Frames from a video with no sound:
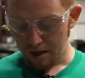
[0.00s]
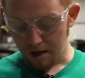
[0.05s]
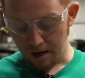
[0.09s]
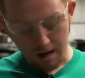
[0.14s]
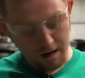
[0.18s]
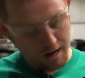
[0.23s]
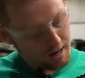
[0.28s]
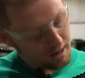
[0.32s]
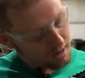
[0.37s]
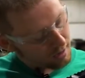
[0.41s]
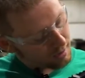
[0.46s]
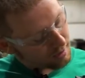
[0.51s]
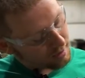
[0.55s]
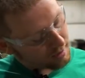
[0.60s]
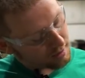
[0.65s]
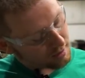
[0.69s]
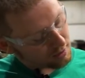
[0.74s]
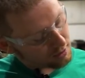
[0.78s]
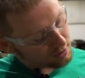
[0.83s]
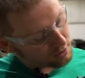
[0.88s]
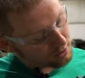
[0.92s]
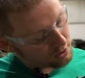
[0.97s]
Uh,
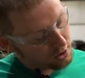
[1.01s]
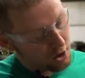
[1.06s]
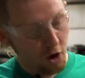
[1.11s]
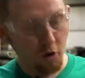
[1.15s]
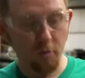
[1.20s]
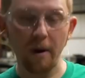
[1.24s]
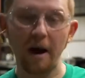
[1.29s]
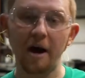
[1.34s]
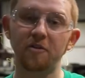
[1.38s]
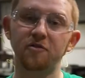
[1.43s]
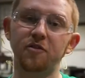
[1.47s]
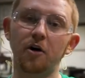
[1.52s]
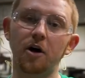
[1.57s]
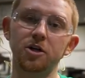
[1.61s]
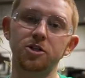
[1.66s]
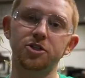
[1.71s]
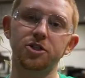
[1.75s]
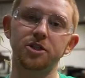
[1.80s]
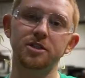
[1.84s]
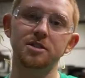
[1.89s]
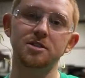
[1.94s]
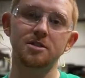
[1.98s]
no
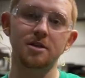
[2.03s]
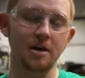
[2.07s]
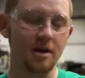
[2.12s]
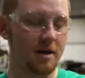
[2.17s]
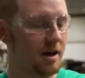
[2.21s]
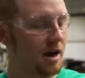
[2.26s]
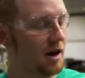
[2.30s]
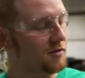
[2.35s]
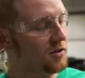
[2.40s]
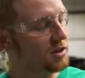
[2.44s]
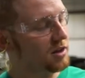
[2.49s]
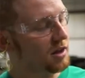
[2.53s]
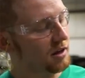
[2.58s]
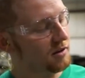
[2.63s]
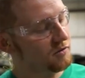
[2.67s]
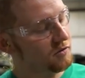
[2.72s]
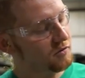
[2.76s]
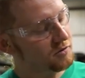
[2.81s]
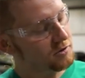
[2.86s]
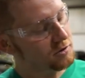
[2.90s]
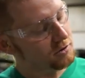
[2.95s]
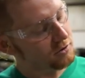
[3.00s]
malfunctions,
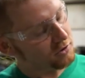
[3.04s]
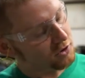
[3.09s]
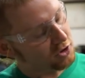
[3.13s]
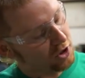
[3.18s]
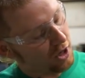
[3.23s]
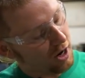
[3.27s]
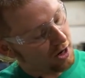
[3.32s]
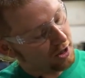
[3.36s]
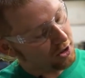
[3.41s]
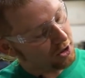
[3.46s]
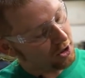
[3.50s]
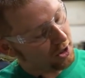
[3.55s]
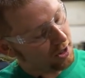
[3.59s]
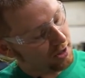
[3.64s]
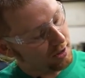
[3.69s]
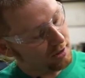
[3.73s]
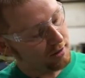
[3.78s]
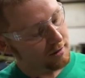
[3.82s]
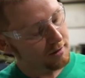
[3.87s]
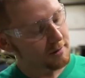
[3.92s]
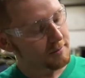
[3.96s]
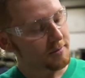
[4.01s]
everything shot
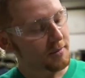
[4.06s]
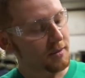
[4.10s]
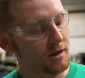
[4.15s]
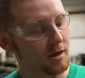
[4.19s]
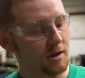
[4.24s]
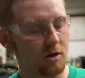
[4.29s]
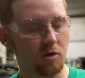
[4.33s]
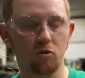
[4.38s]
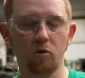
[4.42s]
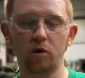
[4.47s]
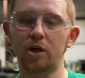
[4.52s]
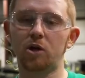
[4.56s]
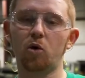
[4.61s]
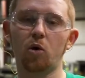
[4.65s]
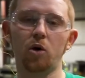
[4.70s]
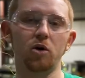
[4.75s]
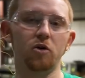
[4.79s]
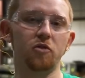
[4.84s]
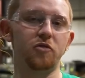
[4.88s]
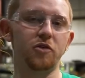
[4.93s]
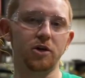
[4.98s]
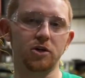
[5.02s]
good.
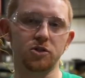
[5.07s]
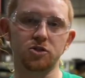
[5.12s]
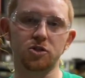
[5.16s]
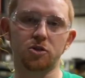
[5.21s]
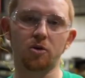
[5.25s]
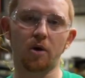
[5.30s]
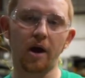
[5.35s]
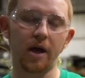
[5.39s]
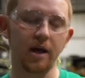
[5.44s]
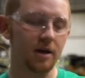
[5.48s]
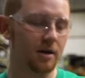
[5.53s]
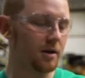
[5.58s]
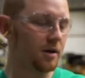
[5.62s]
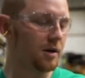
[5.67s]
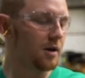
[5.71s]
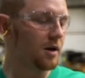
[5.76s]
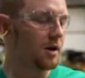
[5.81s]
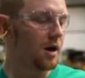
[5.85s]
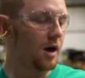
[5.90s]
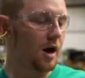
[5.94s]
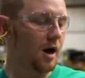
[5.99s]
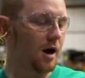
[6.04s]
Recoil feels great.
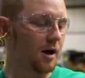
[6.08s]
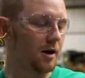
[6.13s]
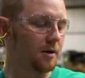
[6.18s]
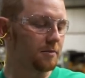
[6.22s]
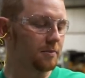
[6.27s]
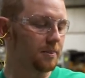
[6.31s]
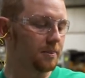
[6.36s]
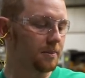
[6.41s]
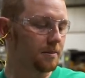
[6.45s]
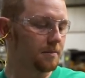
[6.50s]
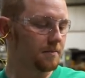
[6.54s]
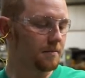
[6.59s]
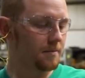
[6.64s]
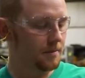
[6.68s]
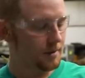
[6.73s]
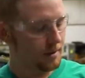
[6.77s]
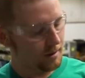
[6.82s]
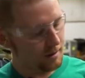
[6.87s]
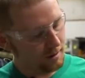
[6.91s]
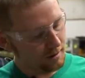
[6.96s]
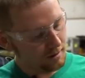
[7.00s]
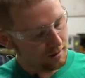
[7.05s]
Uh,
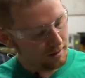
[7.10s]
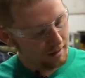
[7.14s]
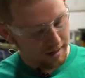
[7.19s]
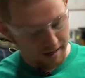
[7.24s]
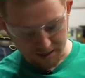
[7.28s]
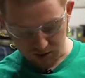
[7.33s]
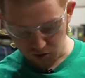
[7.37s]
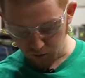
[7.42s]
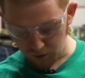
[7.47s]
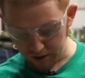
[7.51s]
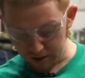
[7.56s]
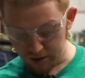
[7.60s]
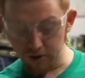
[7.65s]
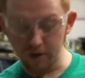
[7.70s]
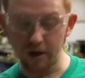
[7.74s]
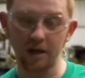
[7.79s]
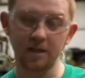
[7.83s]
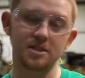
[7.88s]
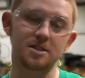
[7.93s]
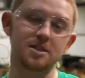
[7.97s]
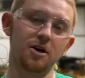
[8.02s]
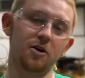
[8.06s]
as we do
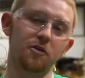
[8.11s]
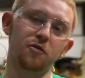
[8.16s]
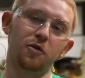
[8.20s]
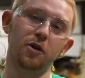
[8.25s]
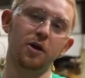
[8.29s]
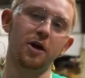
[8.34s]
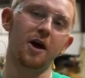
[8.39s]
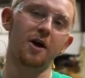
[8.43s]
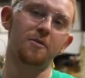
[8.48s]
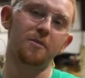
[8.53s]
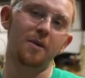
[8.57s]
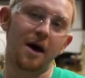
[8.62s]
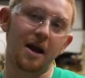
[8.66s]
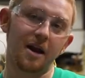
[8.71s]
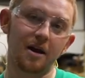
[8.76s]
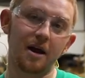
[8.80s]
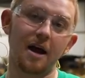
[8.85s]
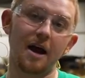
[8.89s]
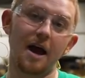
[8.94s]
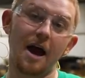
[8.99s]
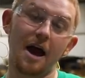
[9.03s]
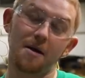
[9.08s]
not sell fully
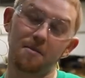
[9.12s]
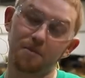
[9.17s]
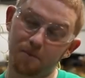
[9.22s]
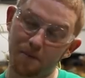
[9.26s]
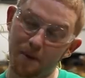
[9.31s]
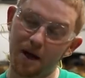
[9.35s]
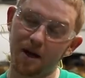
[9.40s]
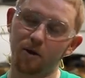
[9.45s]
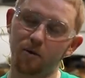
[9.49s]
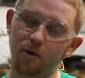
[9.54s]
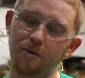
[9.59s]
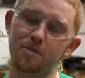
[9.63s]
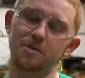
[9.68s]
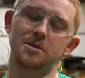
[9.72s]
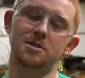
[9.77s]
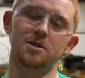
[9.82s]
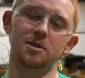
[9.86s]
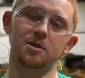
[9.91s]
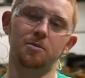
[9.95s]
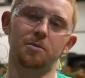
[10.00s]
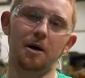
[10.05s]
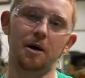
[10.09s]
automatic, automatic
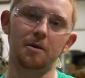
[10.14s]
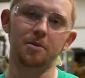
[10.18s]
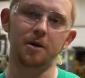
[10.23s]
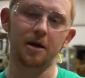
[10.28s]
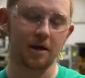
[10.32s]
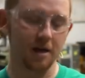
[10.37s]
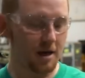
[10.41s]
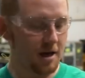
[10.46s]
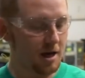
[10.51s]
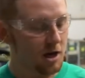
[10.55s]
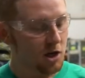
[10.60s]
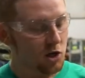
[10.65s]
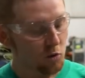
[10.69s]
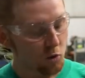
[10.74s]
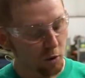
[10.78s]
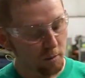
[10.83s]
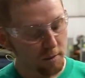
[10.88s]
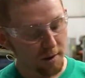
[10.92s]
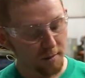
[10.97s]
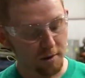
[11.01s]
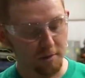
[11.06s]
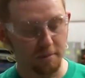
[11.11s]
weapons to the public, you
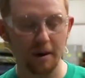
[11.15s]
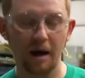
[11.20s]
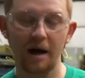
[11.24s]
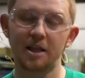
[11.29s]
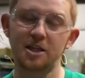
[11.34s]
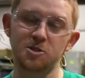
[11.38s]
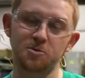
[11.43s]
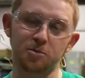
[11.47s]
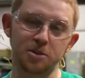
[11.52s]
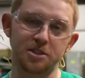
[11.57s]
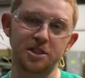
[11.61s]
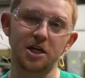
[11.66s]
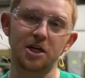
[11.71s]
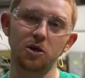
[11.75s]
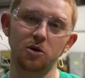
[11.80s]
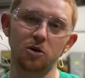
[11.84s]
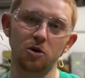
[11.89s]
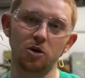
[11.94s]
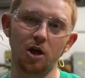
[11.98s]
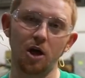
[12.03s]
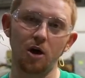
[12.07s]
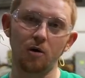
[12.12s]
won't be able to buy this
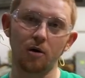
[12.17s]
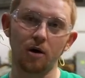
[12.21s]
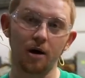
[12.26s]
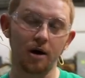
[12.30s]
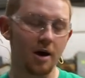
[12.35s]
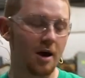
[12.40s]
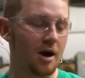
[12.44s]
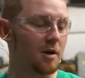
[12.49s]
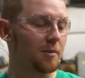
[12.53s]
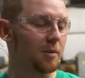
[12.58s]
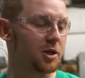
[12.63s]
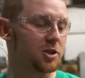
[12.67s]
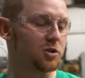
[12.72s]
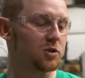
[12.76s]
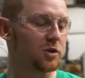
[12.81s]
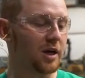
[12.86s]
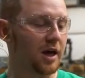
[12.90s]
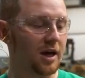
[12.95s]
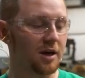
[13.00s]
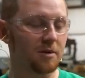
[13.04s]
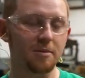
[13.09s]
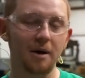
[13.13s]
particular lower, but you
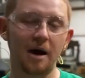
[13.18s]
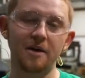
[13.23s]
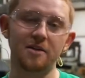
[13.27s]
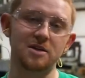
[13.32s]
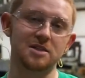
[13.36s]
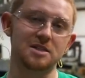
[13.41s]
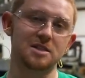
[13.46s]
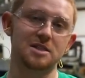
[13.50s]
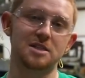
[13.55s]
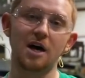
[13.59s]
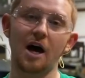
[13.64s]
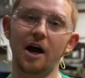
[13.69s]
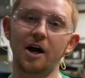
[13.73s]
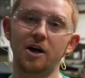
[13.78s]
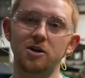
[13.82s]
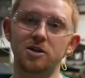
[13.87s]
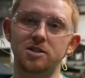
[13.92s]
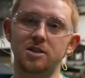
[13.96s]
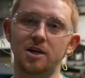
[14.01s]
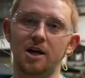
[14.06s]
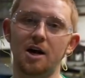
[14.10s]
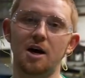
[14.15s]
can buy this
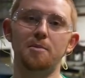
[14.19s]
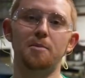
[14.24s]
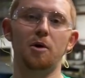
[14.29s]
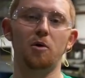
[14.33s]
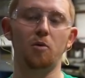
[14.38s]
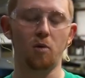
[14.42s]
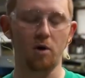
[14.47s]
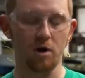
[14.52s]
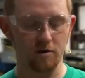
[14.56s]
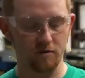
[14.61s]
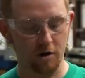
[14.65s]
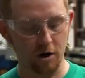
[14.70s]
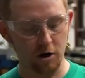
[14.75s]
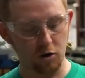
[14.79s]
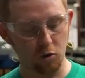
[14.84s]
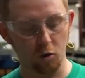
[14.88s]
entire setup on one of our